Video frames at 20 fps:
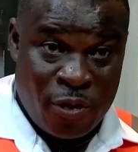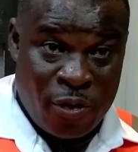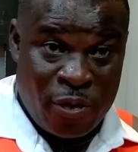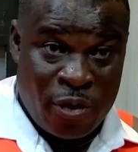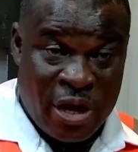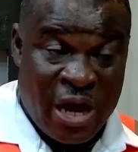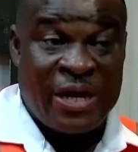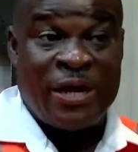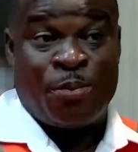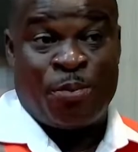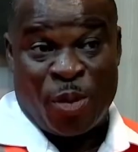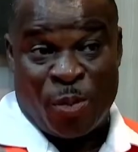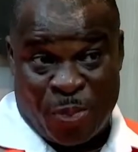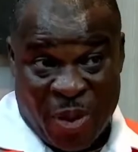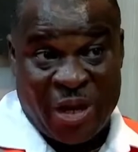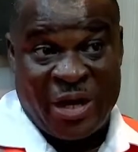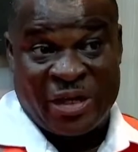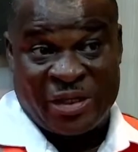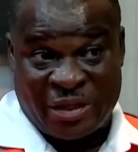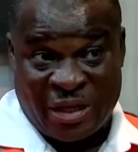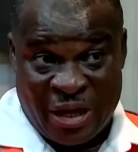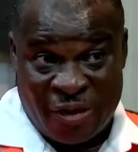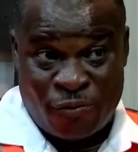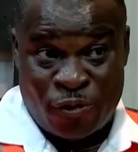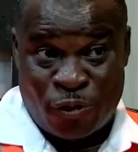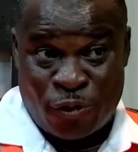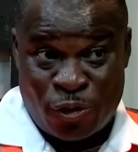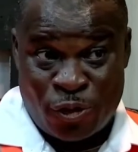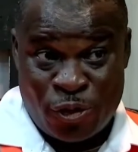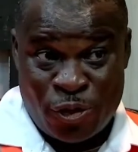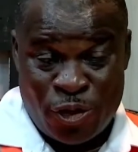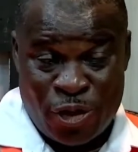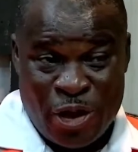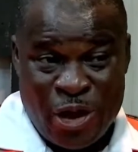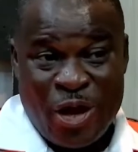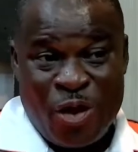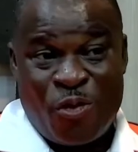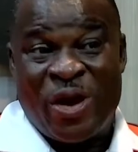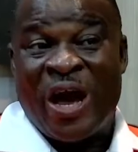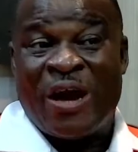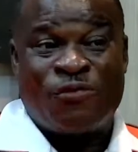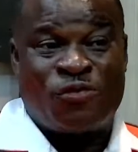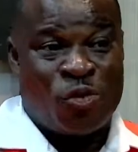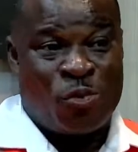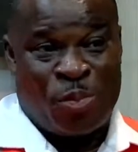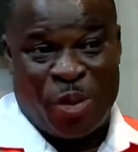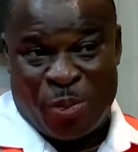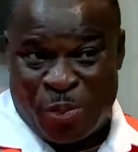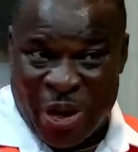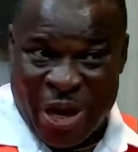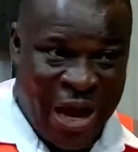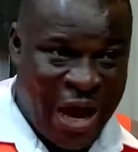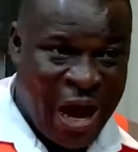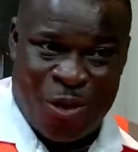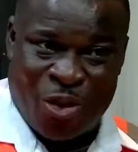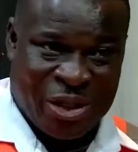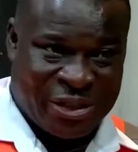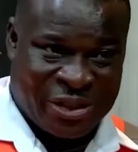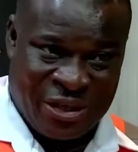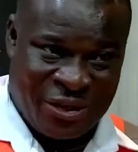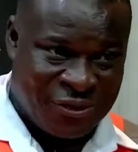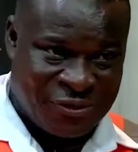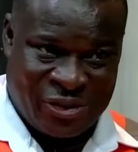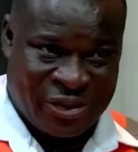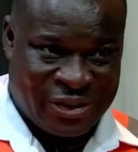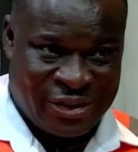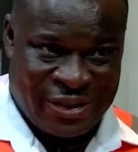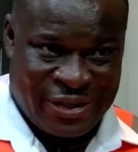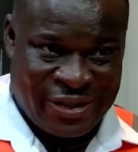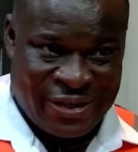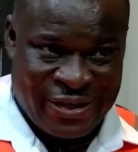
uh, the preparedness level. We have to prepare ourselves